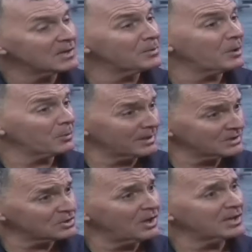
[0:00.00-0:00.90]
And we don't want
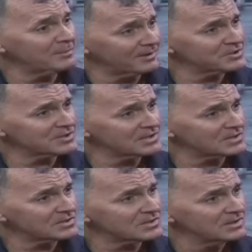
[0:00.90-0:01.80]
to talk about our
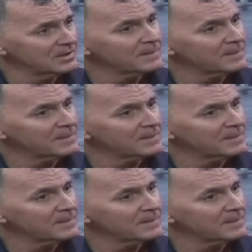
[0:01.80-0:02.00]
successes.